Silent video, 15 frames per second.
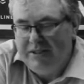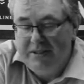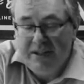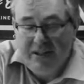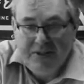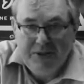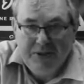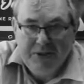
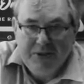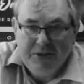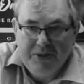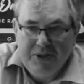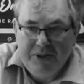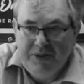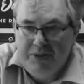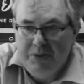Artists,
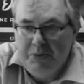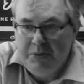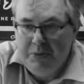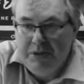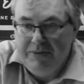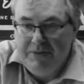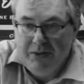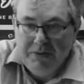who
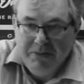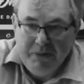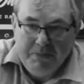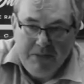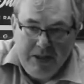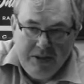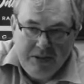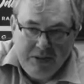were involved in
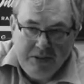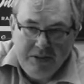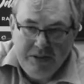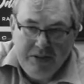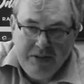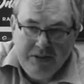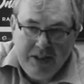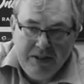making
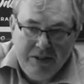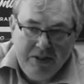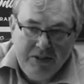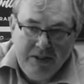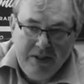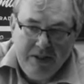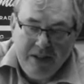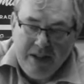110th
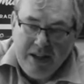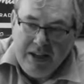Street,